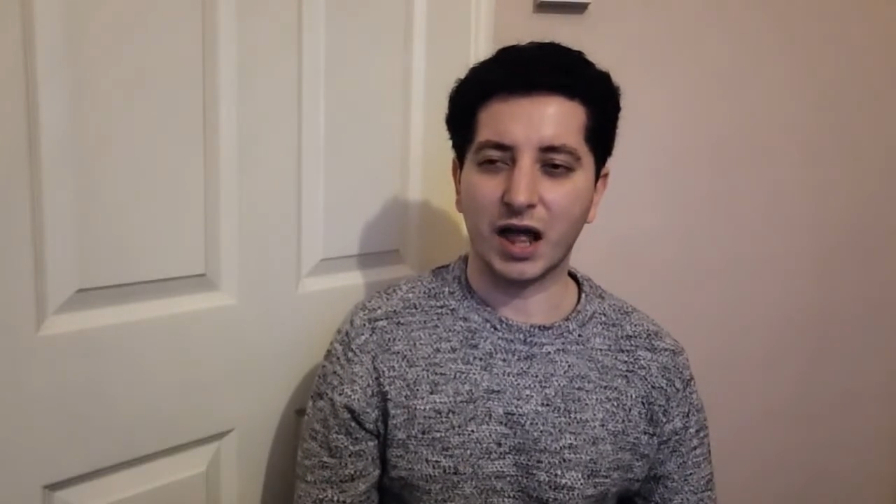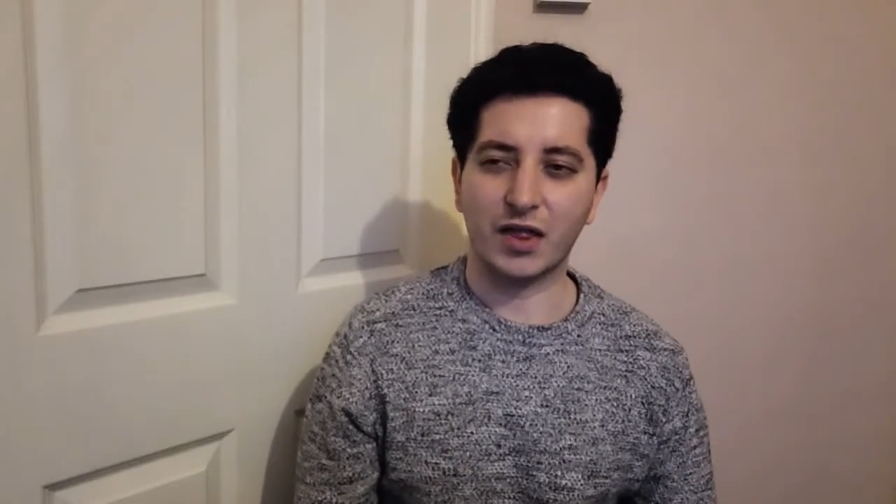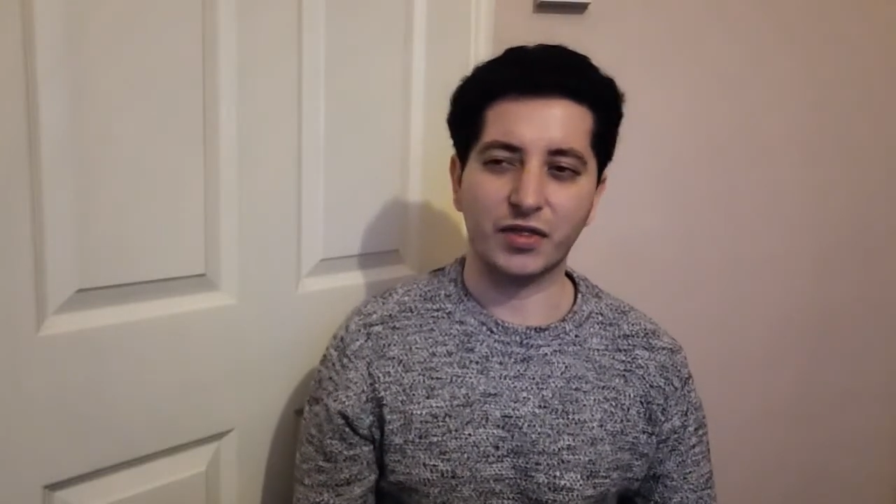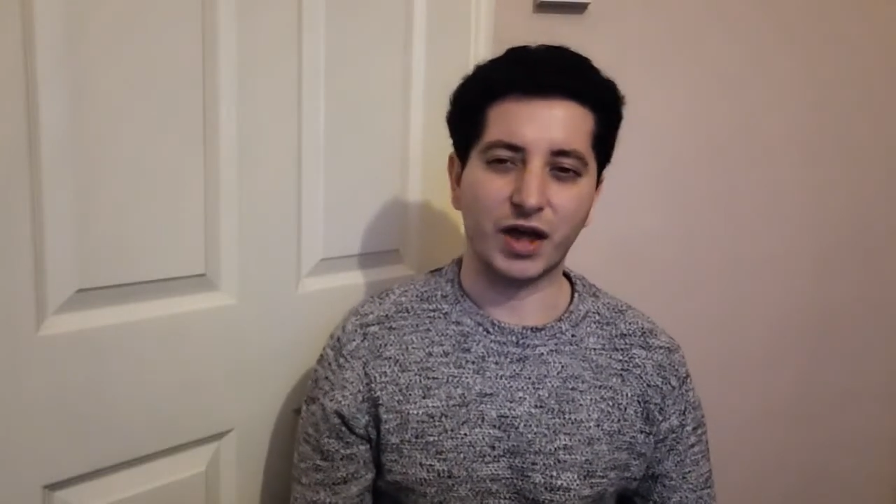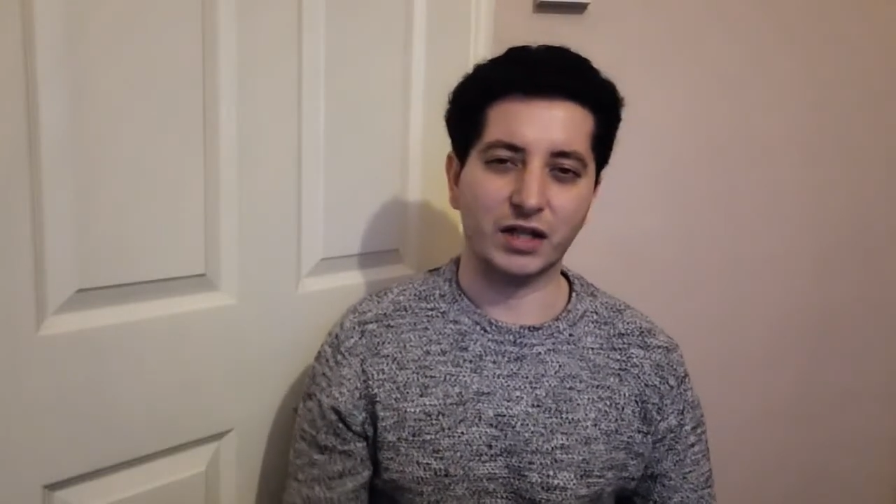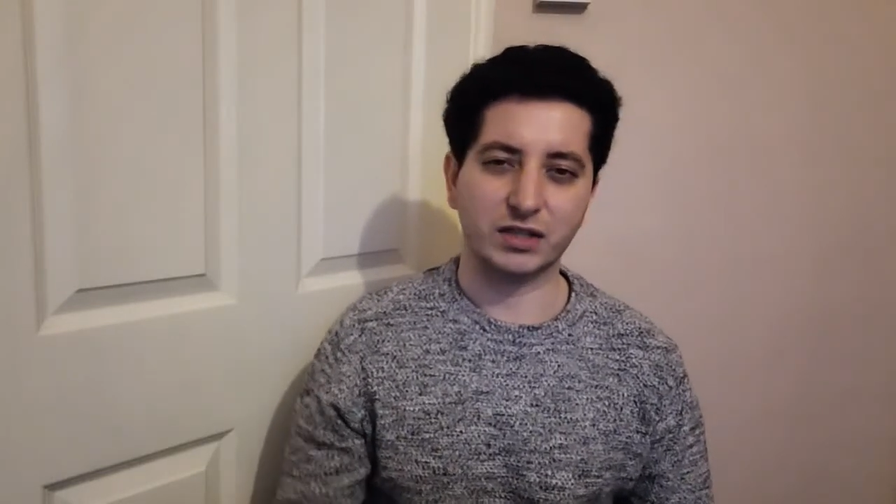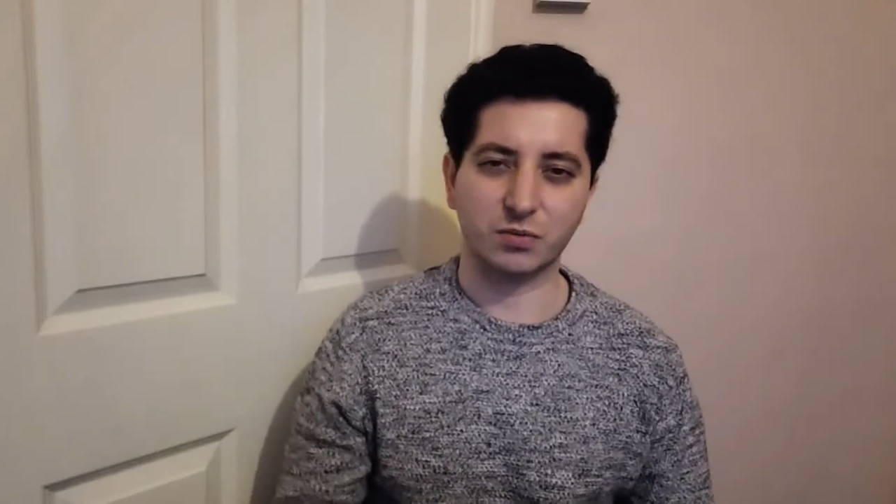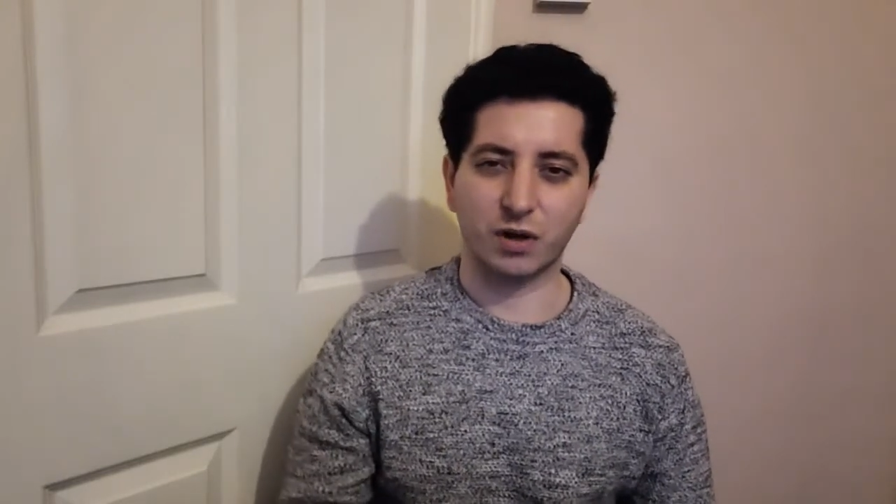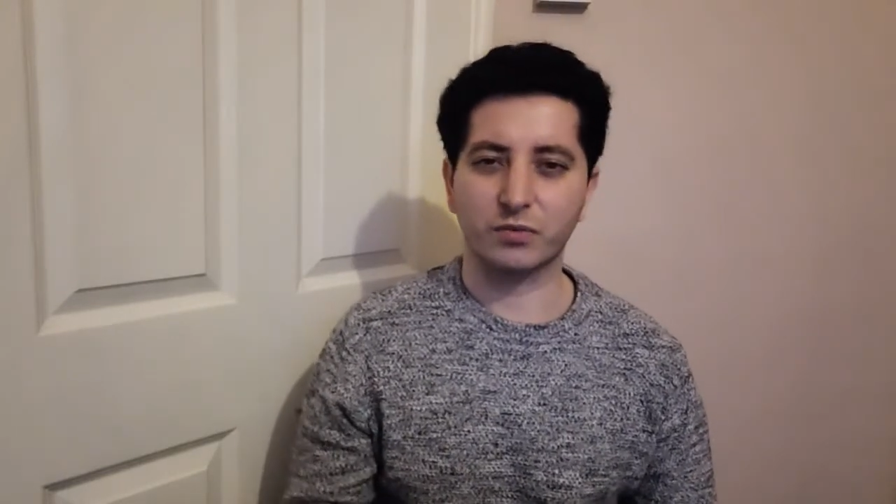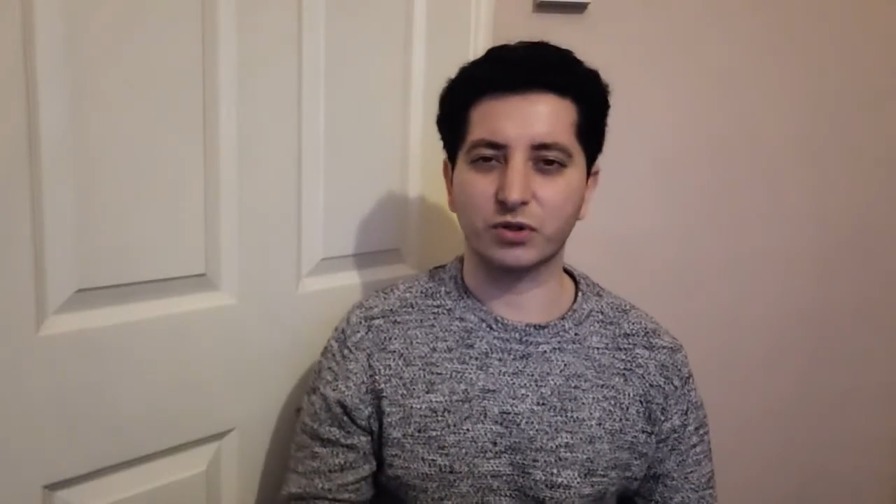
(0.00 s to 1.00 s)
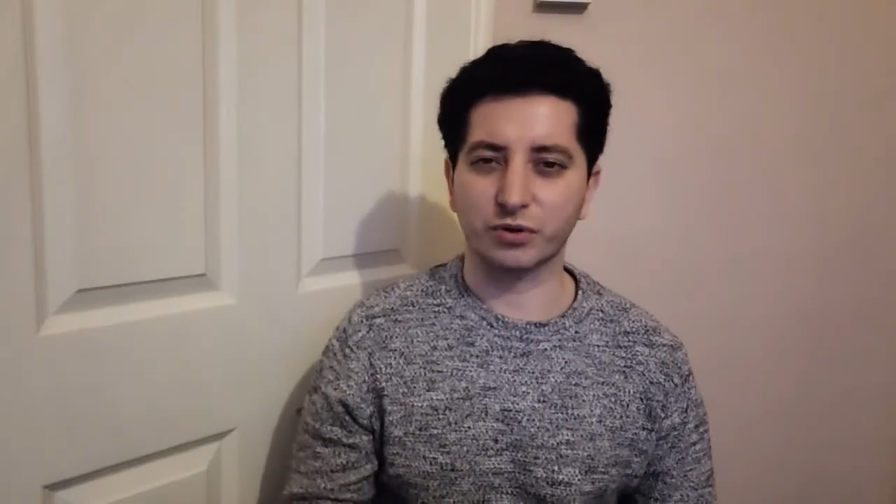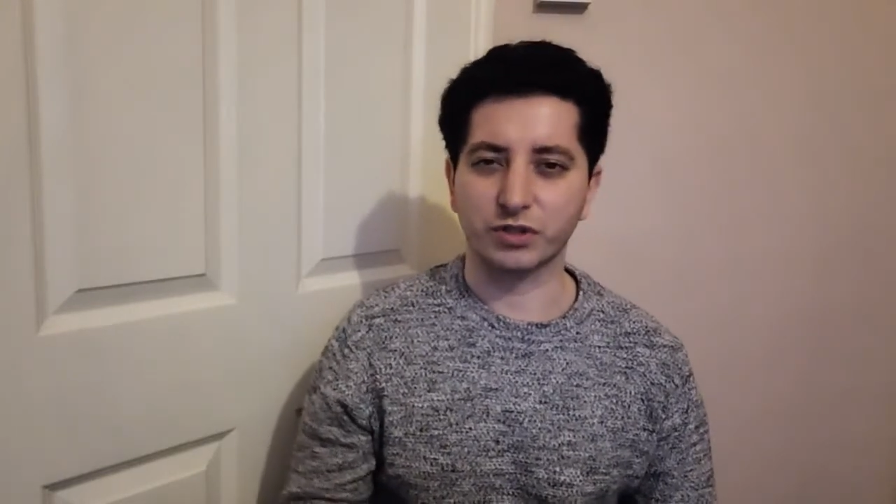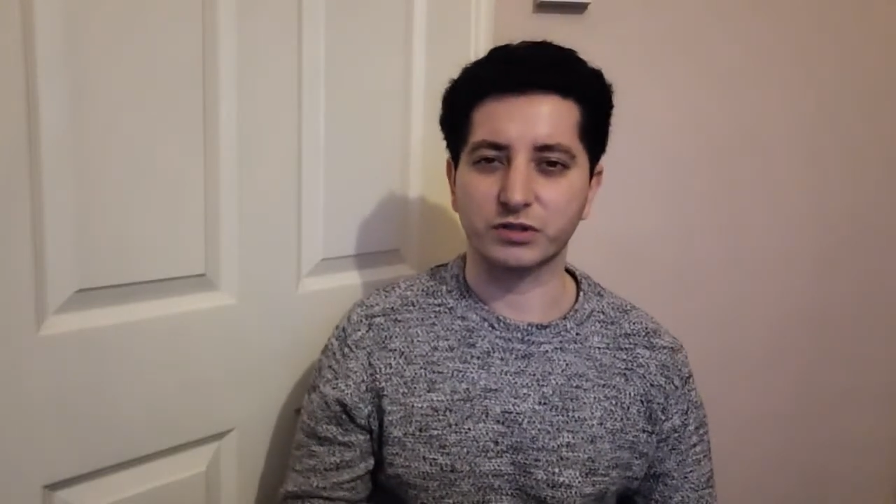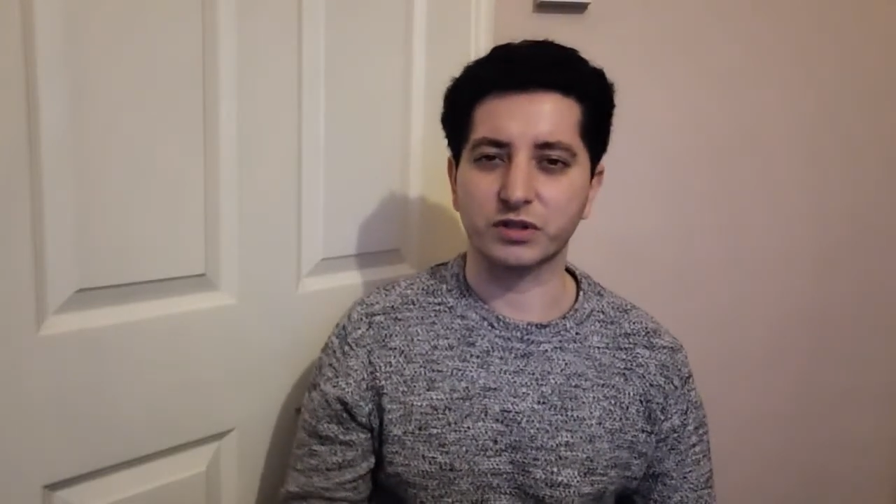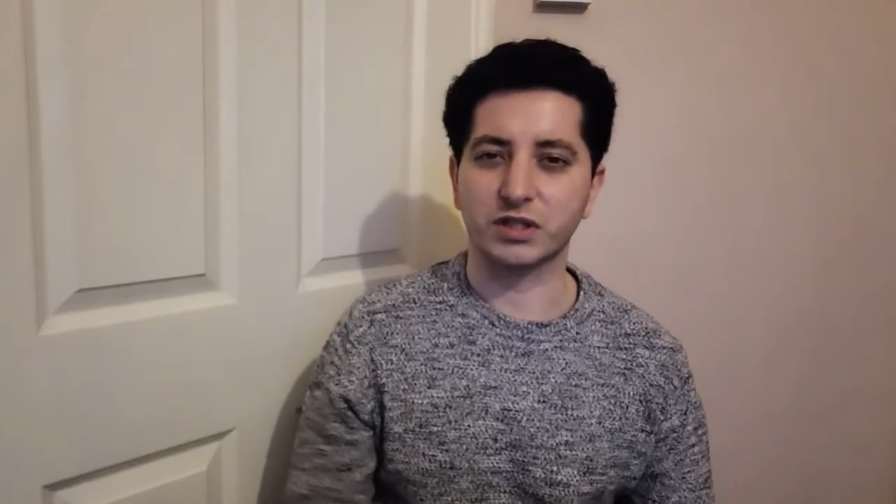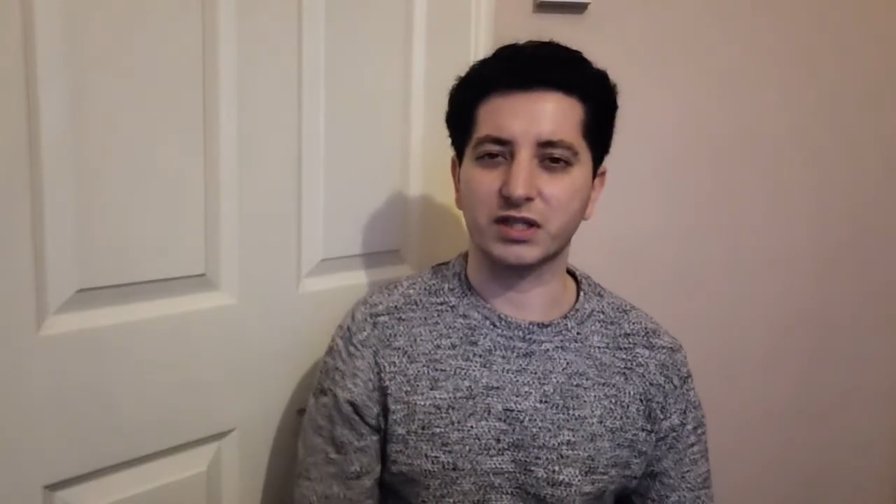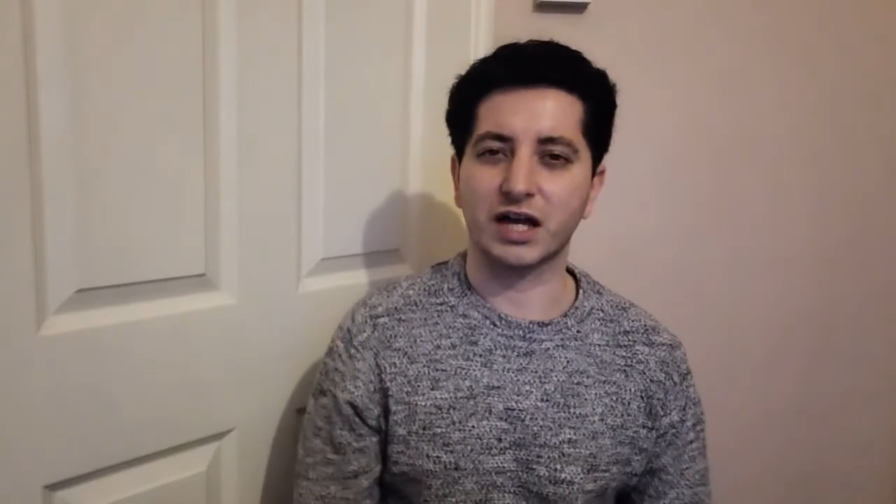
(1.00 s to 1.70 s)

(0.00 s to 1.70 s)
And that's why I'm curious in